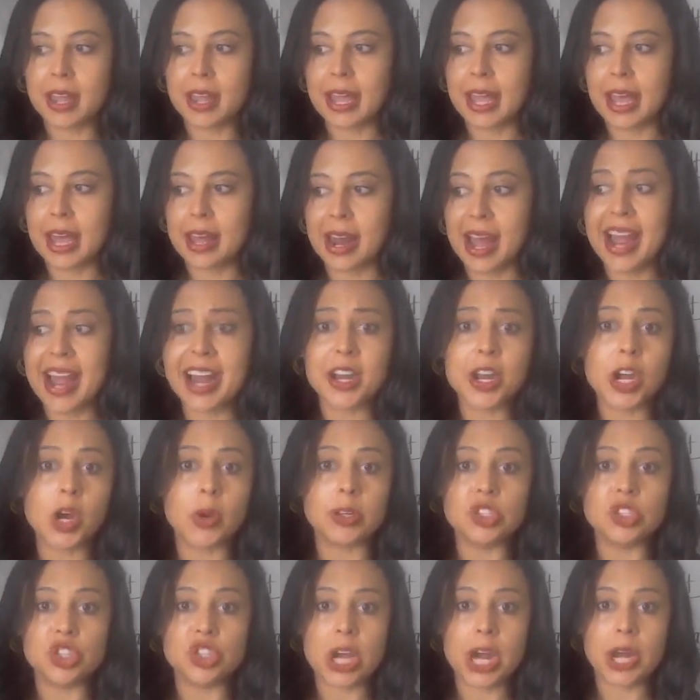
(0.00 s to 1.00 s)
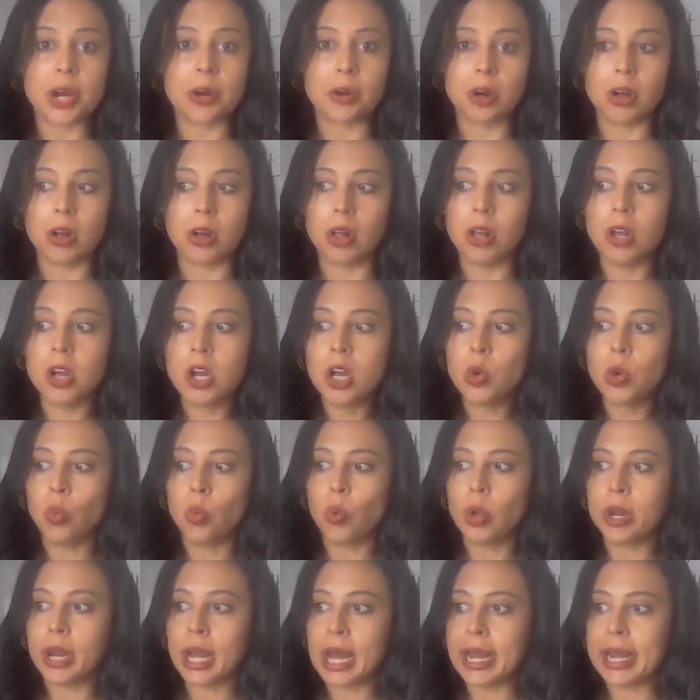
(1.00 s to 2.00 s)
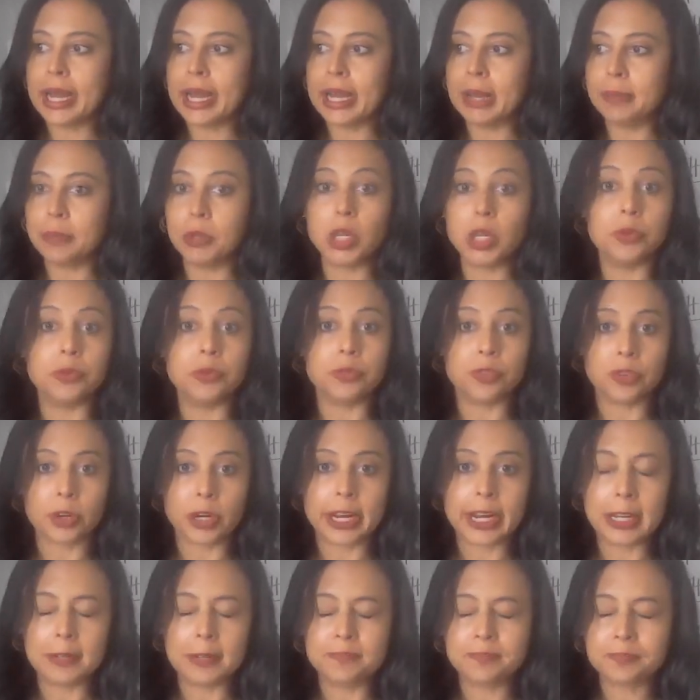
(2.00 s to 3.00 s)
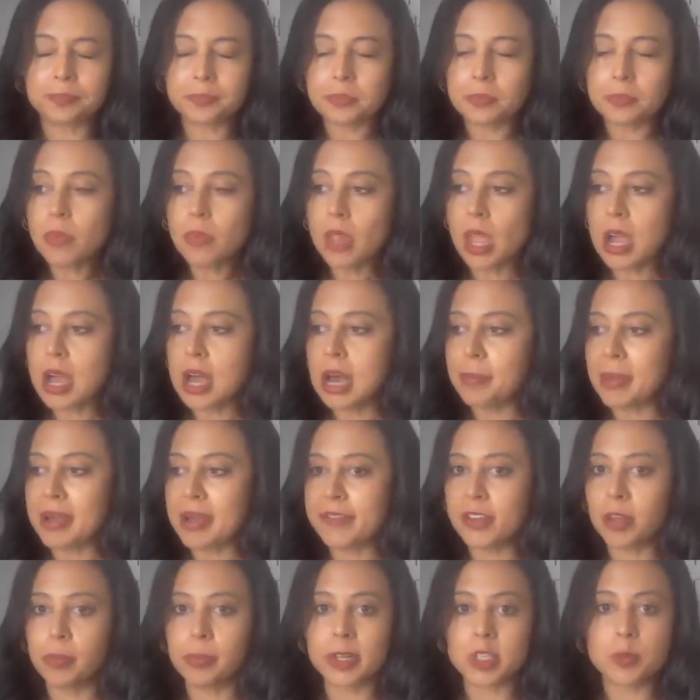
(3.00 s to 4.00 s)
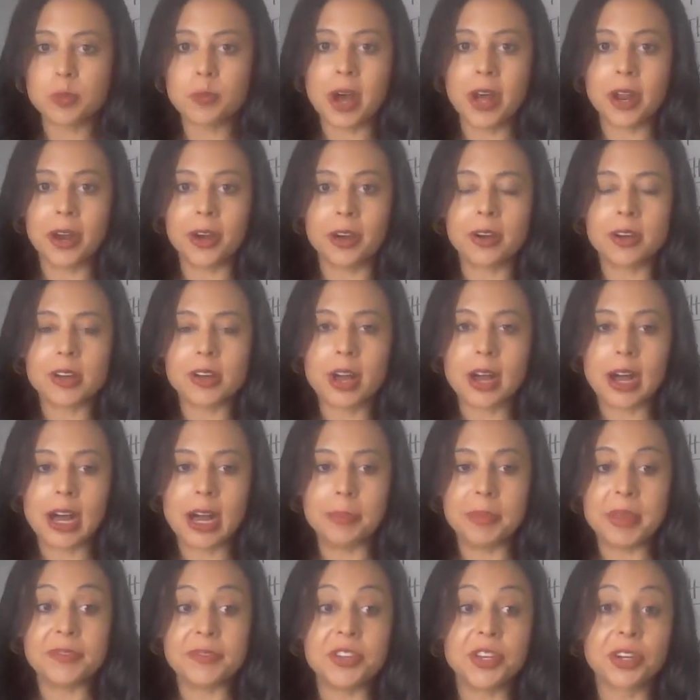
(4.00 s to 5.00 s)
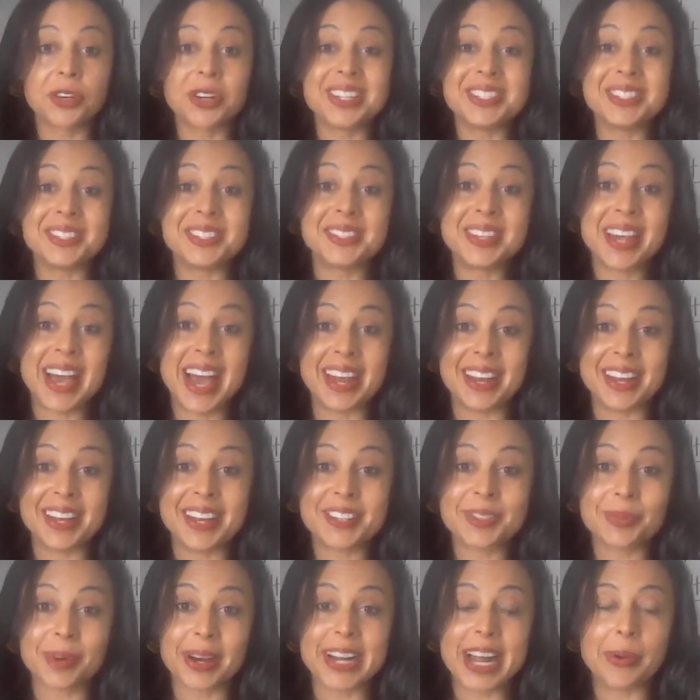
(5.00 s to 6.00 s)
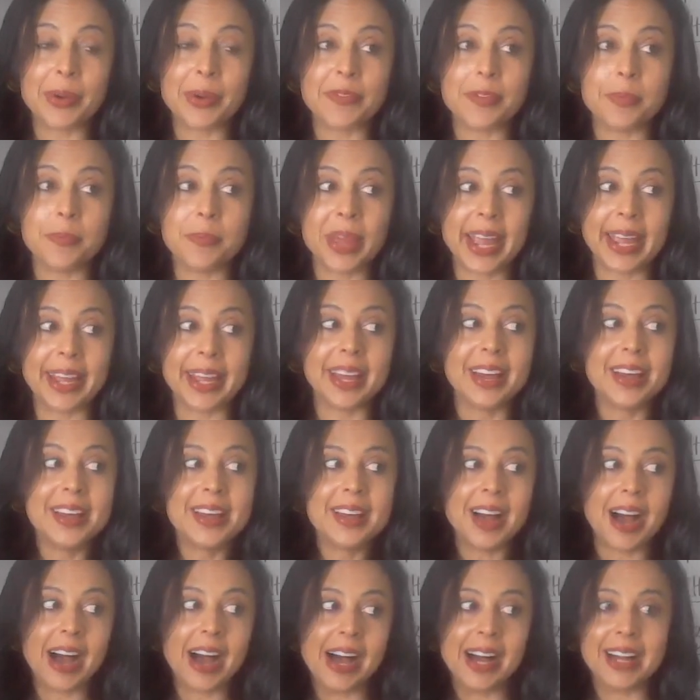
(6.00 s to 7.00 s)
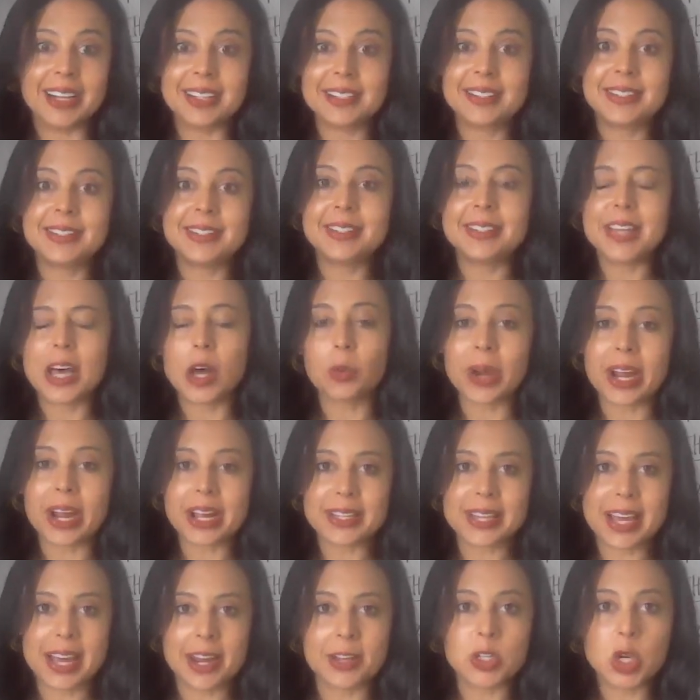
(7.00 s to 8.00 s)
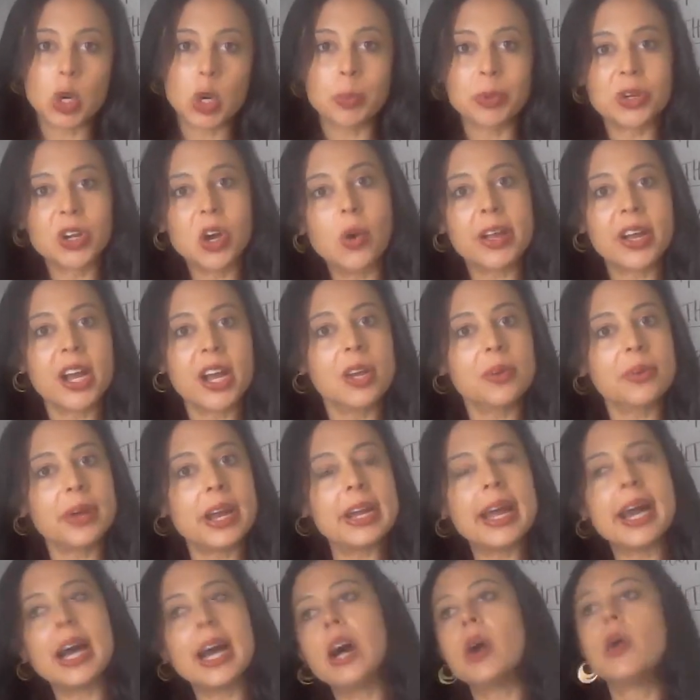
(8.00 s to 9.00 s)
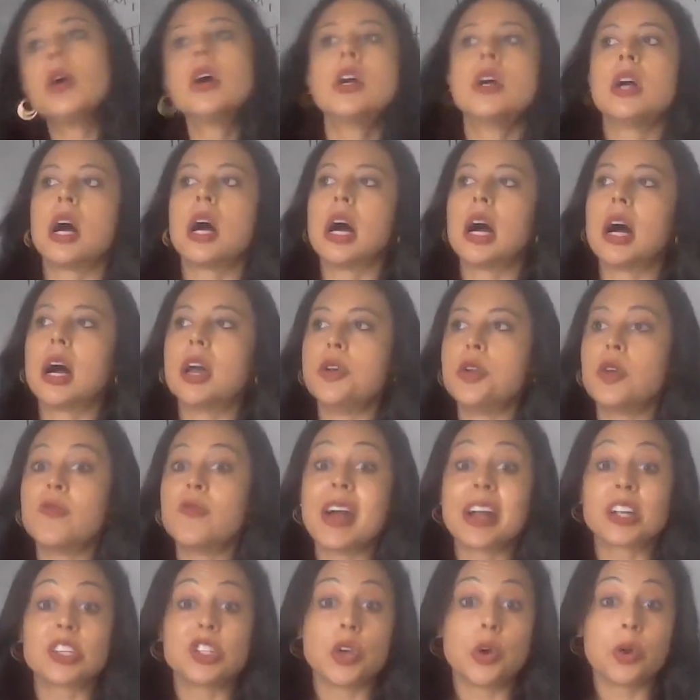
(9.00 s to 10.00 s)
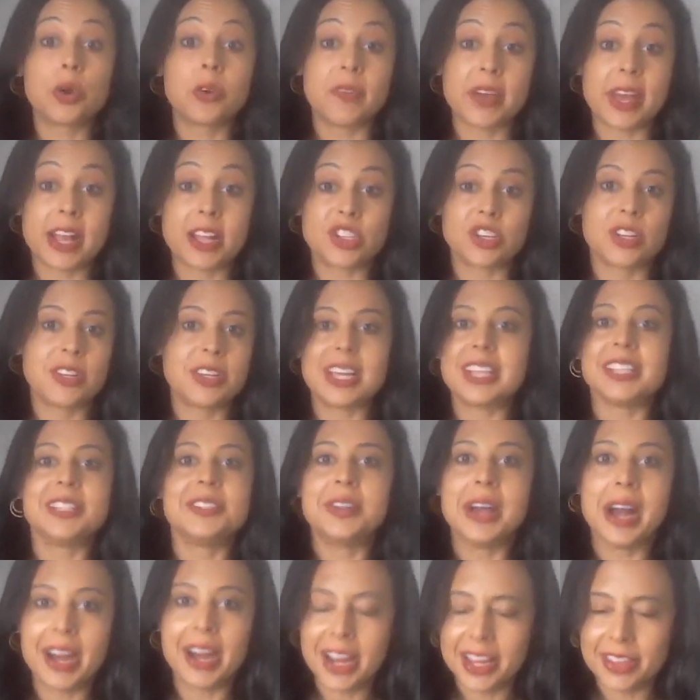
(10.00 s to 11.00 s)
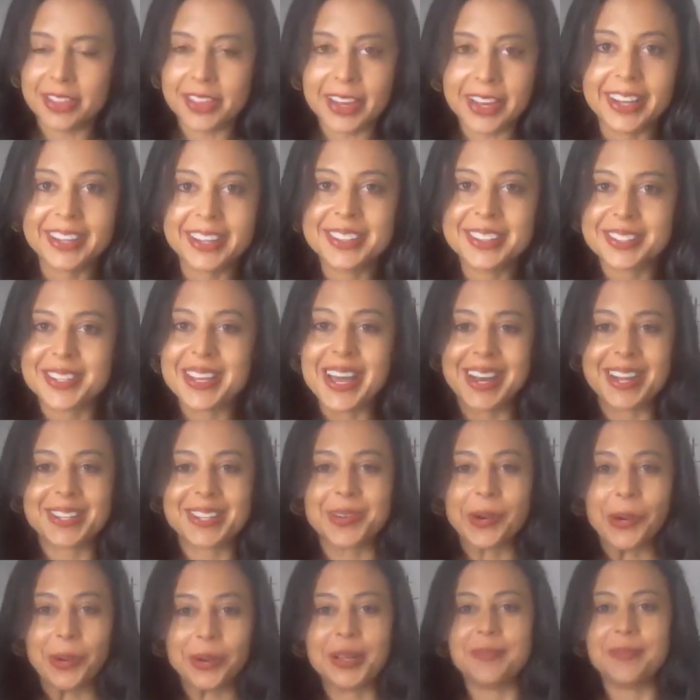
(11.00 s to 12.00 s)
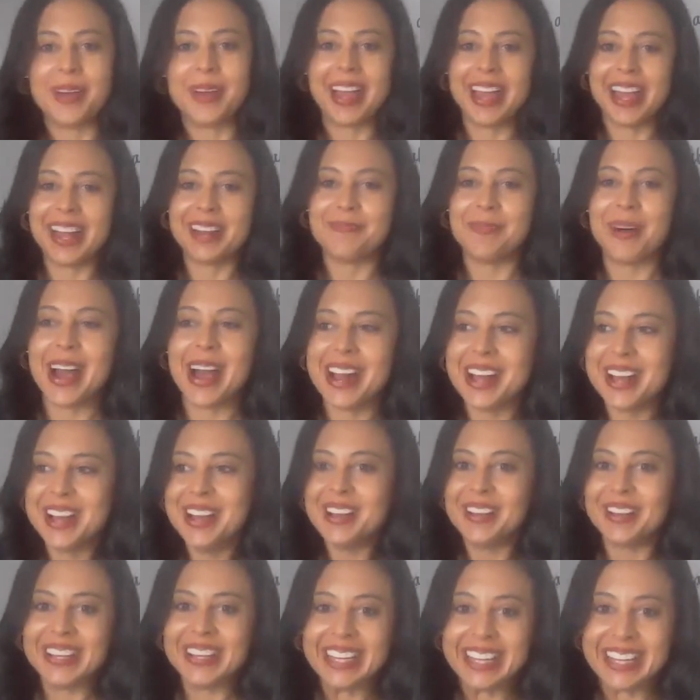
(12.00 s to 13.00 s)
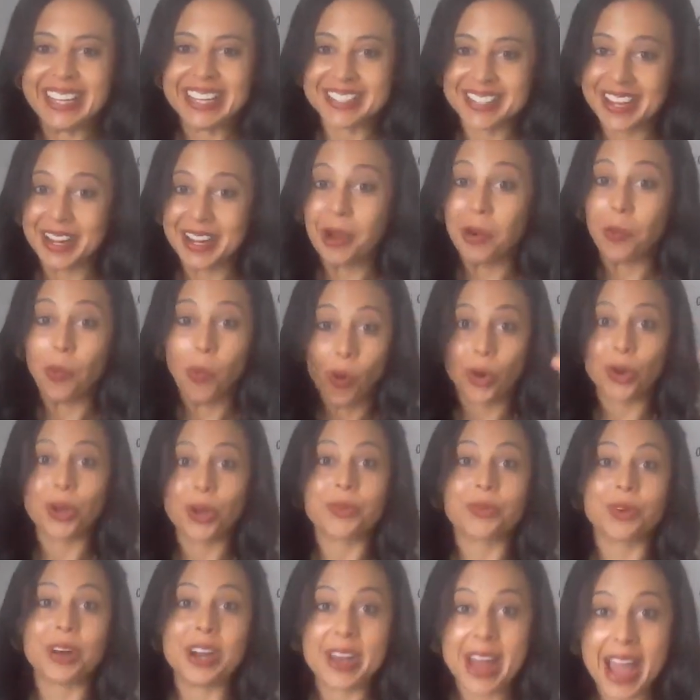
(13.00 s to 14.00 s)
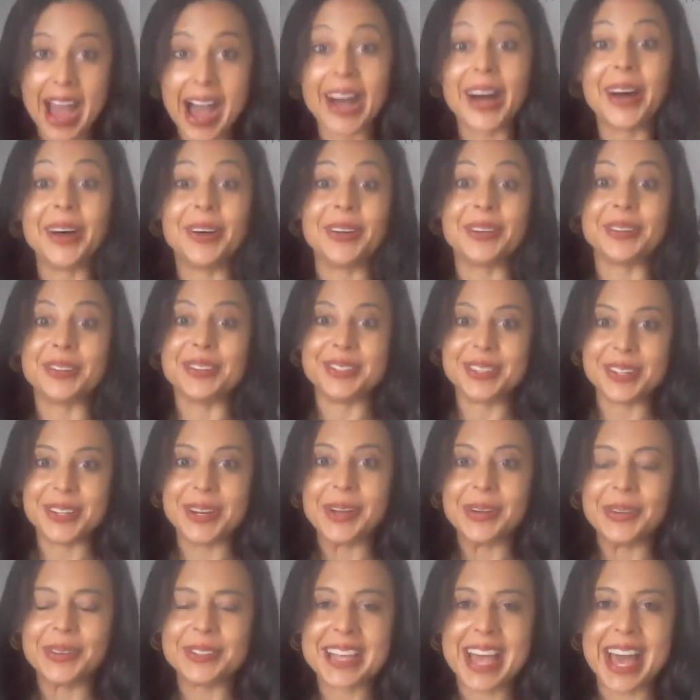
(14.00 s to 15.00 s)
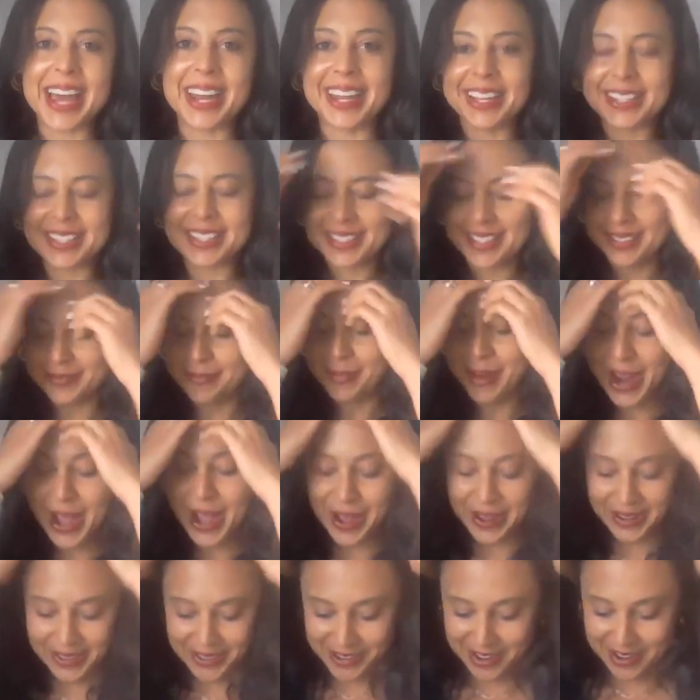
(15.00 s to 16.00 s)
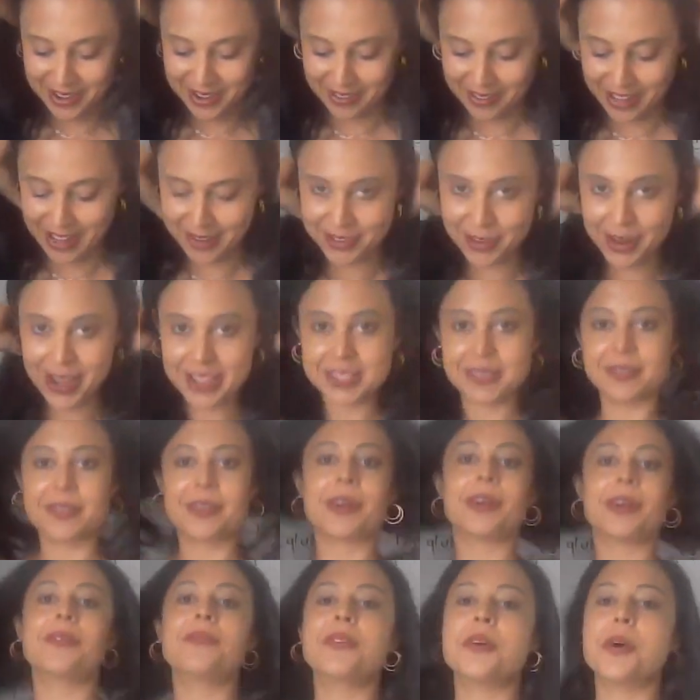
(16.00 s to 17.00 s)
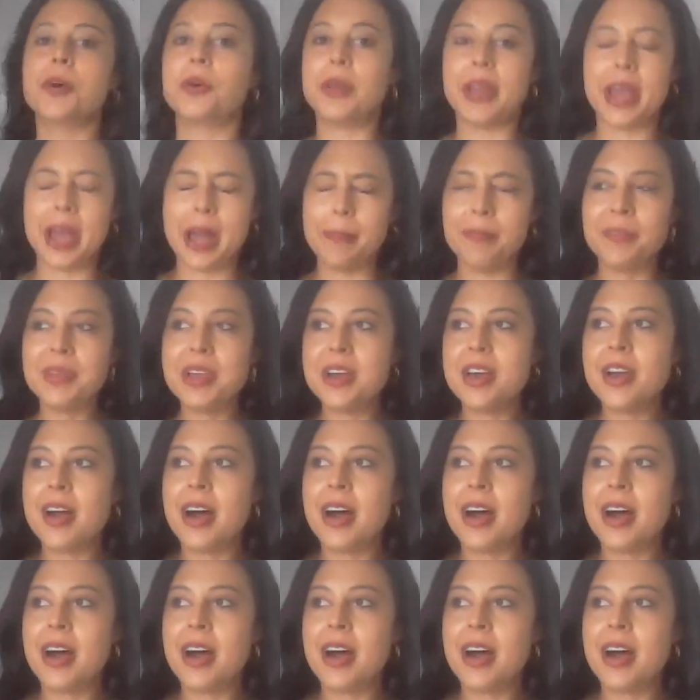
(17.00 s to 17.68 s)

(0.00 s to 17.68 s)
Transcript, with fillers: And I know in general, when I am gluten free, um, I feel much better. Um, if you're into tennis, right now we have a big uh, Delray Tennis Open going on right now. Uh, Novak Djokovic, he's not in the tennis tournament, but he is like a world-renowned, you know, tennis pro. A lot of you guys have known him.